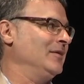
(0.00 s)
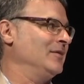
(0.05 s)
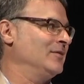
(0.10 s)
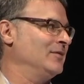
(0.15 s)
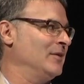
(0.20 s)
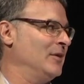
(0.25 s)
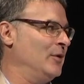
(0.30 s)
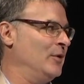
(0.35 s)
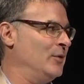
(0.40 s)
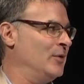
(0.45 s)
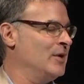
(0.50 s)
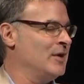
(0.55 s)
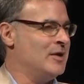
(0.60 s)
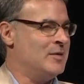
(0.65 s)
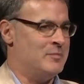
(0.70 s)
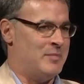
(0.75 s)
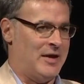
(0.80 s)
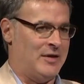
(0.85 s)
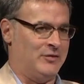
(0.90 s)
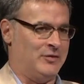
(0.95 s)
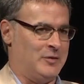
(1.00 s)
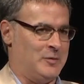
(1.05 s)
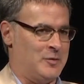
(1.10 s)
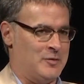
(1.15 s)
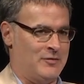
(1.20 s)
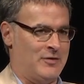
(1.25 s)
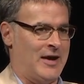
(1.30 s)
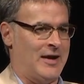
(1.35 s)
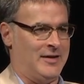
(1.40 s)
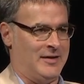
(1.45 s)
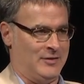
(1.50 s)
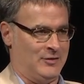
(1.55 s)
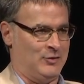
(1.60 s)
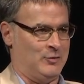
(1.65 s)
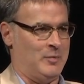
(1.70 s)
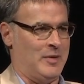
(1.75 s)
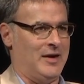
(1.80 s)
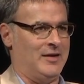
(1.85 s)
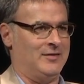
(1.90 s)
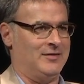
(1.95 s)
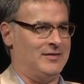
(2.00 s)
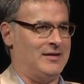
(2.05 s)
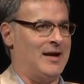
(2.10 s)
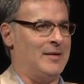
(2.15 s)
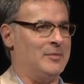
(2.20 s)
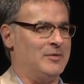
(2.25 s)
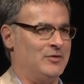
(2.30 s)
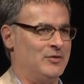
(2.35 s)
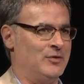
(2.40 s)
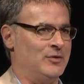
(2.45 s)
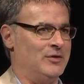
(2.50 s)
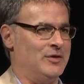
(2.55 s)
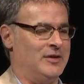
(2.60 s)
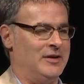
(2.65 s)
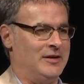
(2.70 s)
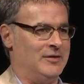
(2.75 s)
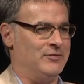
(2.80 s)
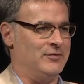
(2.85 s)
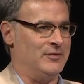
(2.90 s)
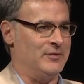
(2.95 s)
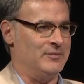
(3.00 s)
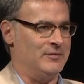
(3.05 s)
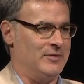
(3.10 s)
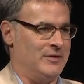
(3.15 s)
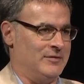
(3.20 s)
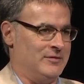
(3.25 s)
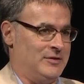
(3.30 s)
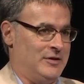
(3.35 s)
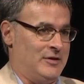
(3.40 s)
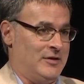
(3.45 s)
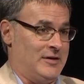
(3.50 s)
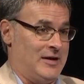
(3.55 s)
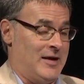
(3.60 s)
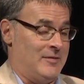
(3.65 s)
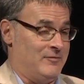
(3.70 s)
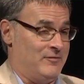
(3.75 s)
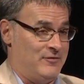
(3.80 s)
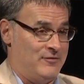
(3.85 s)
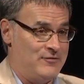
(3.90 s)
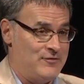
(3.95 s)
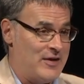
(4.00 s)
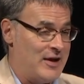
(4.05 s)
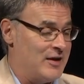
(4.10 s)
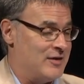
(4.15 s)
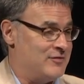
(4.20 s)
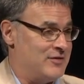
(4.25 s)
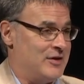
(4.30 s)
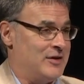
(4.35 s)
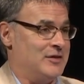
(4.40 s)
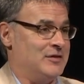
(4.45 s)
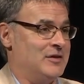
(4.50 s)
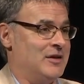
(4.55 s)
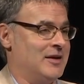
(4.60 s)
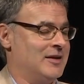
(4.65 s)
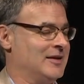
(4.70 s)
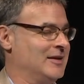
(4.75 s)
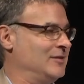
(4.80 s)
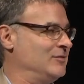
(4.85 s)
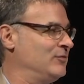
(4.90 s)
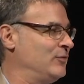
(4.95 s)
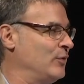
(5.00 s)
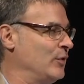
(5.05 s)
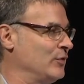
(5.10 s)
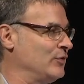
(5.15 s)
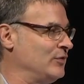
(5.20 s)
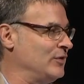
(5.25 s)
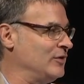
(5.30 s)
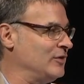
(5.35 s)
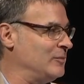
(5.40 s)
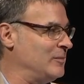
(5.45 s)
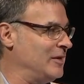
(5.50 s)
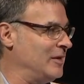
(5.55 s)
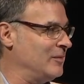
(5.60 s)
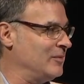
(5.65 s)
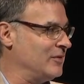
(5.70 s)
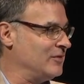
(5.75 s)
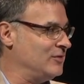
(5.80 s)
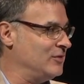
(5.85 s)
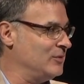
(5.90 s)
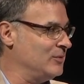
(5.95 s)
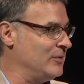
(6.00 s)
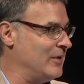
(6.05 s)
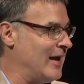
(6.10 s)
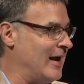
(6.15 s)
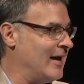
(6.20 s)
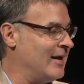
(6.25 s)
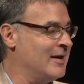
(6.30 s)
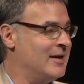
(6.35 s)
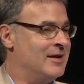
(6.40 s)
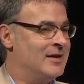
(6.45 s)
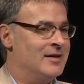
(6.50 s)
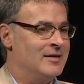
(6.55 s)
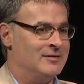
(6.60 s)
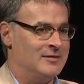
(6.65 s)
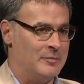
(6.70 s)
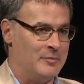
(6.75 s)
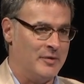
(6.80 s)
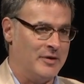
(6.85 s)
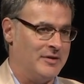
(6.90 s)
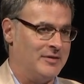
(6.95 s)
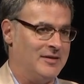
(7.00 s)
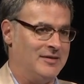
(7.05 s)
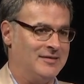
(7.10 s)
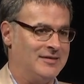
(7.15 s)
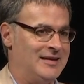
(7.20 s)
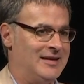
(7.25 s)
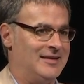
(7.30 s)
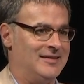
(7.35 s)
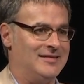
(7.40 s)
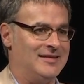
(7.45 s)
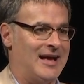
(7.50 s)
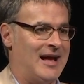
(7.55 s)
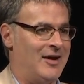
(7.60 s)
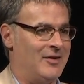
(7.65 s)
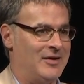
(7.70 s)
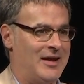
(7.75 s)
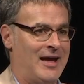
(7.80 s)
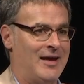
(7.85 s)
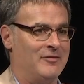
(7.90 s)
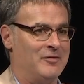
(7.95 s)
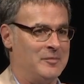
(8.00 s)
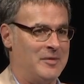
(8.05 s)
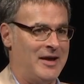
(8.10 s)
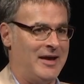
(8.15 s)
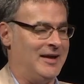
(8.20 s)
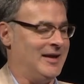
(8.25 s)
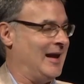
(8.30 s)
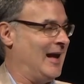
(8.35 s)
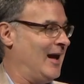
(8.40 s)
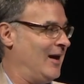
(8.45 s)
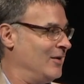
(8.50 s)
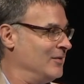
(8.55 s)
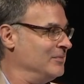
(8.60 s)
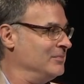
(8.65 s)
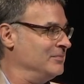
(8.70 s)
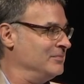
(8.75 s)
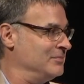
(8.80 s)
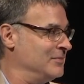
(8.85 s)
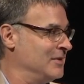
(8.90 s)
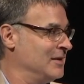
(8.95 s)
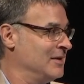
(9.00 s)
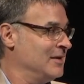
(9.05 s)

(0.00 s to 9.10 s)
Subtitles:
So basically providing space and opportunity for, and I'm very, very lucky and fortunate to be able to do that, to bring these kids out and have them hang out and